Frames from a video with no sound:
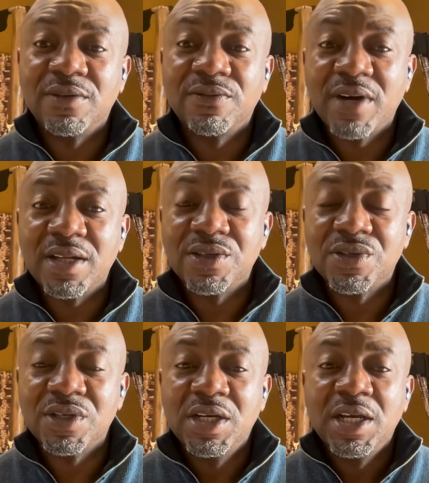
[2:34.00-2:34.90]

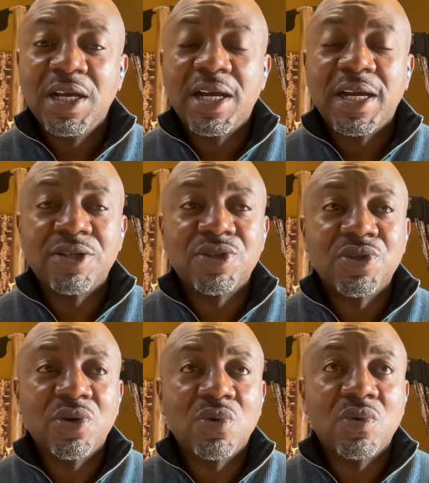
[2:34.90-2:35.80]
France. And
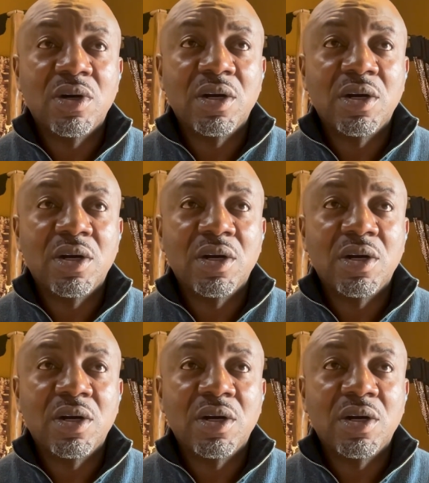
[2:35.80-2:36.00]
so